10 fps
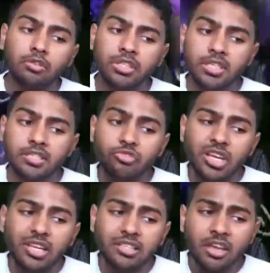So this is
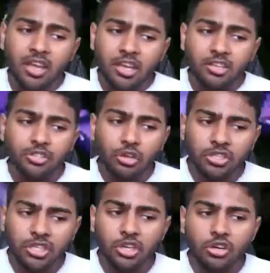really, it's
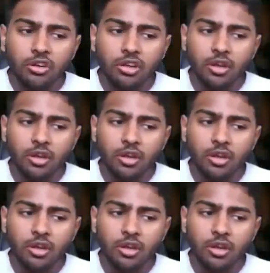such a good